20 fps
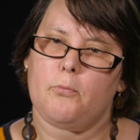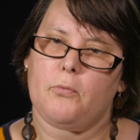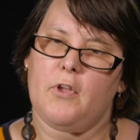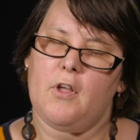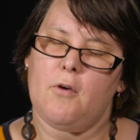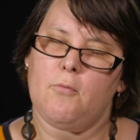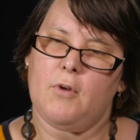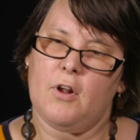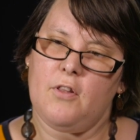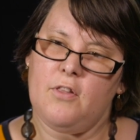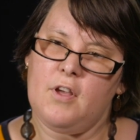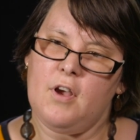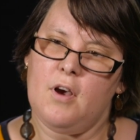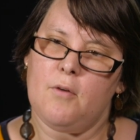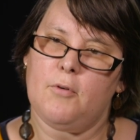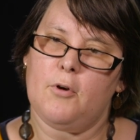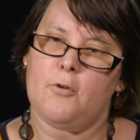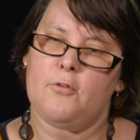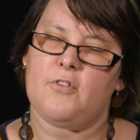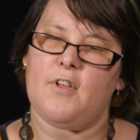And one thing I
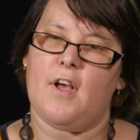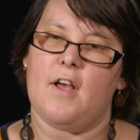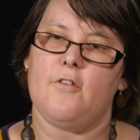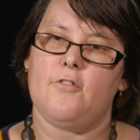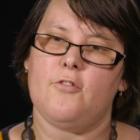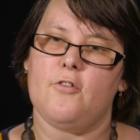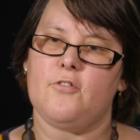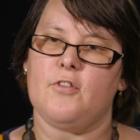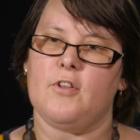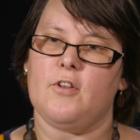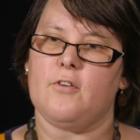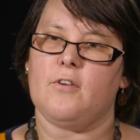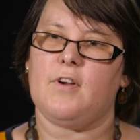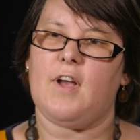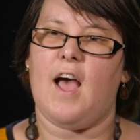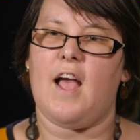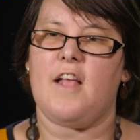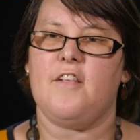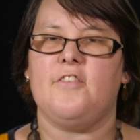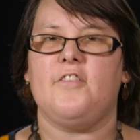will say is just a little
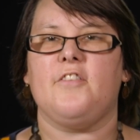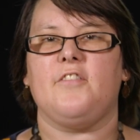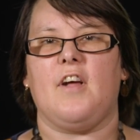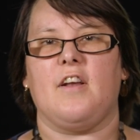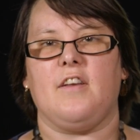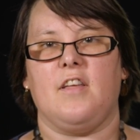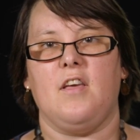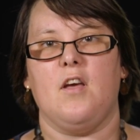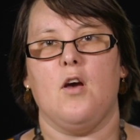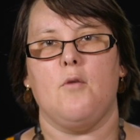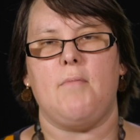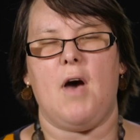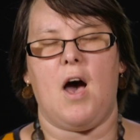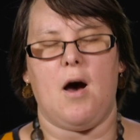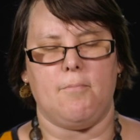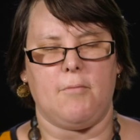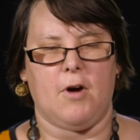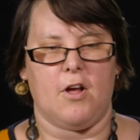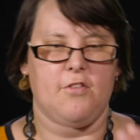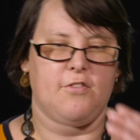case study
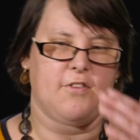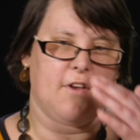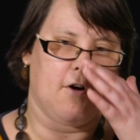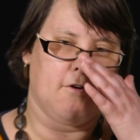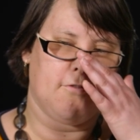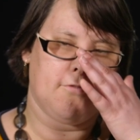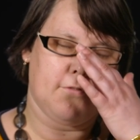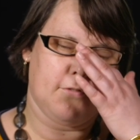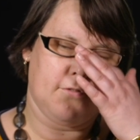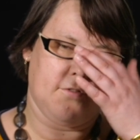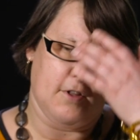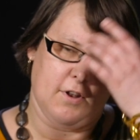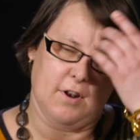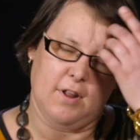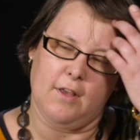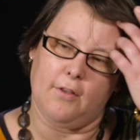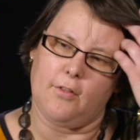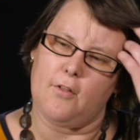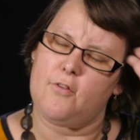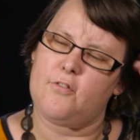about myself that
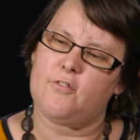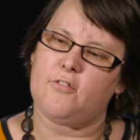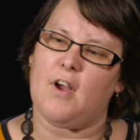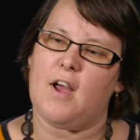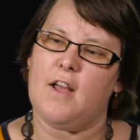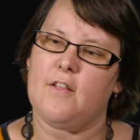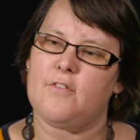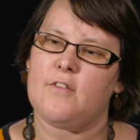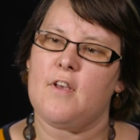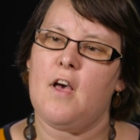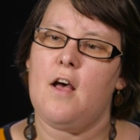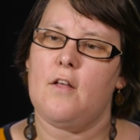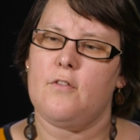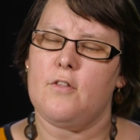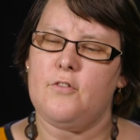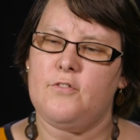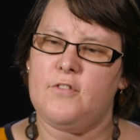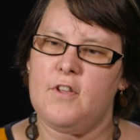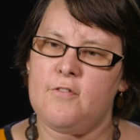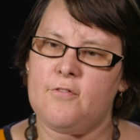illustrates
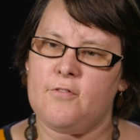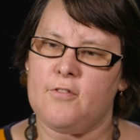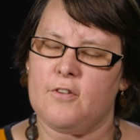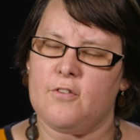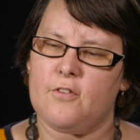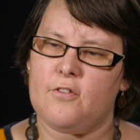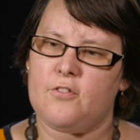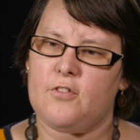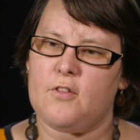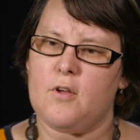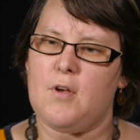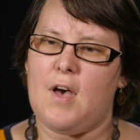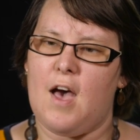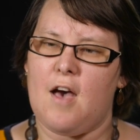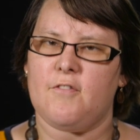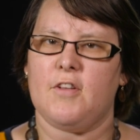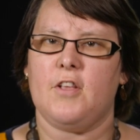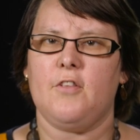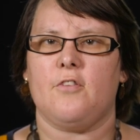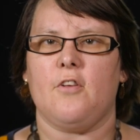the difference that
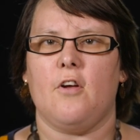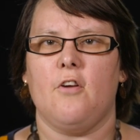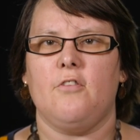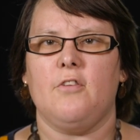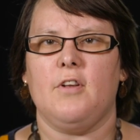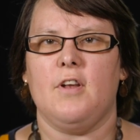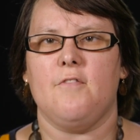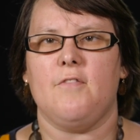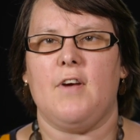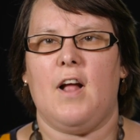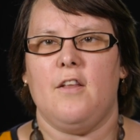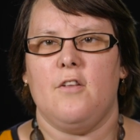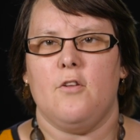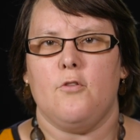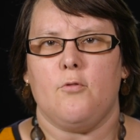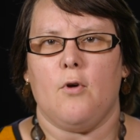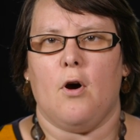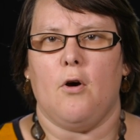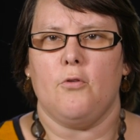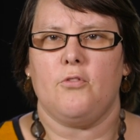having socially
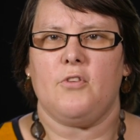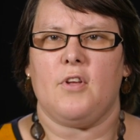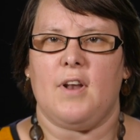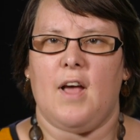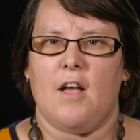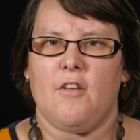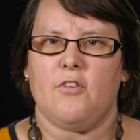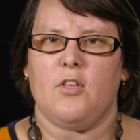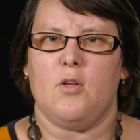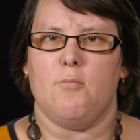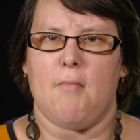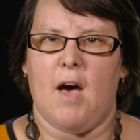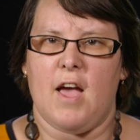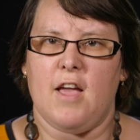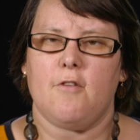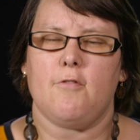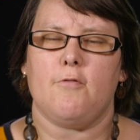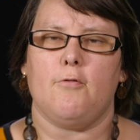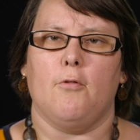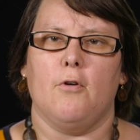valued roles can actually
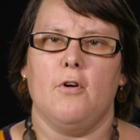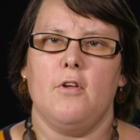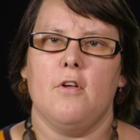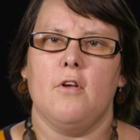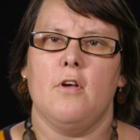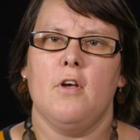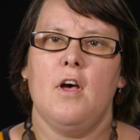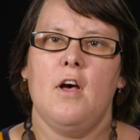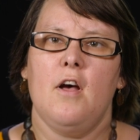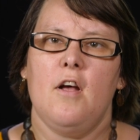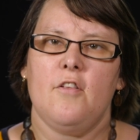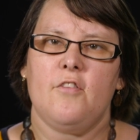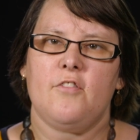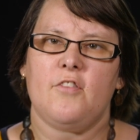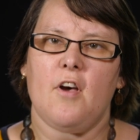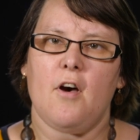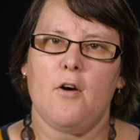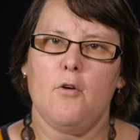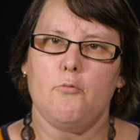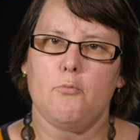make for you.
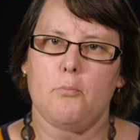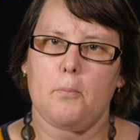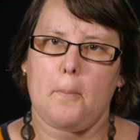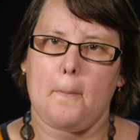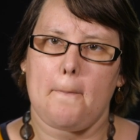So